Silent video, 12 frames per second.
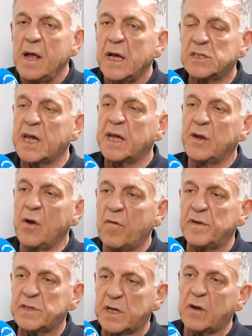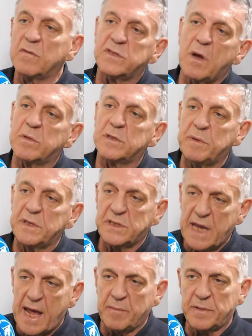it's kicking off, it's kicking off, someone's been
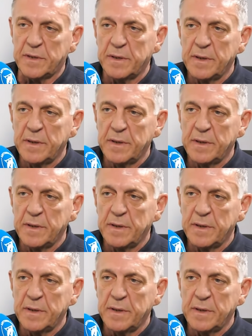stabbed.